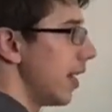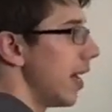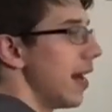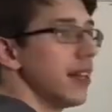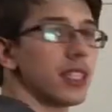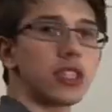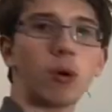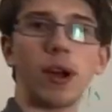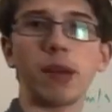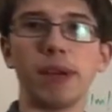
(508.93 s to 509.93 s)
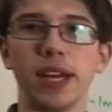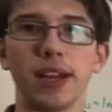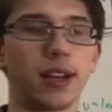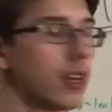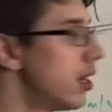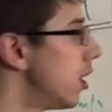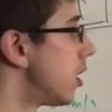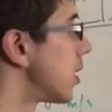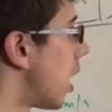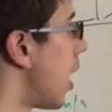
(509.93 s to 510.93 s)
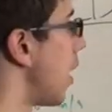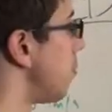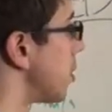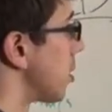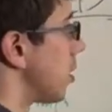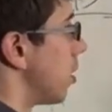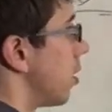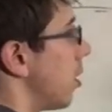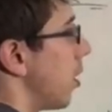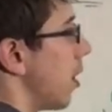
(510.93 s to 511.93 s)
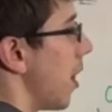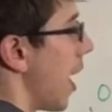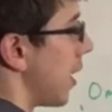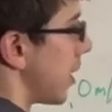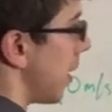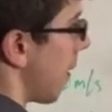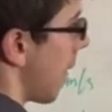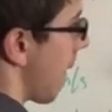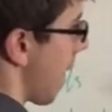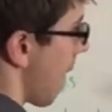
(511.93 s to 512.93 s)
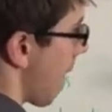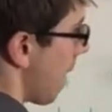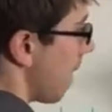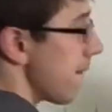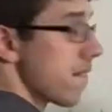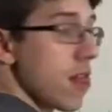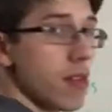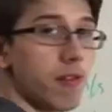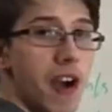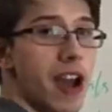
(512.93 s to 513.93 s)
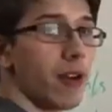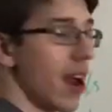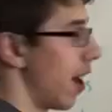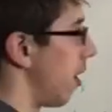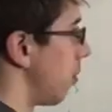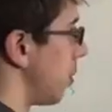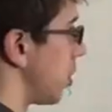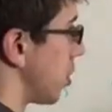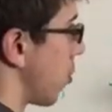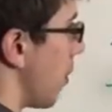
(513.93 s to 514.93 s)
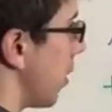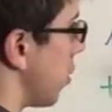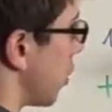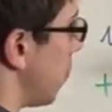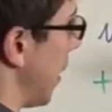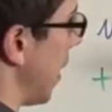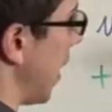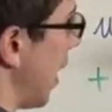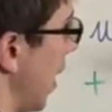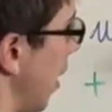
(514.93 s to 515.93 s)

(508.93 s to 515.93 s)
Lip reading: and this is going to be times that final error, which is going to just be E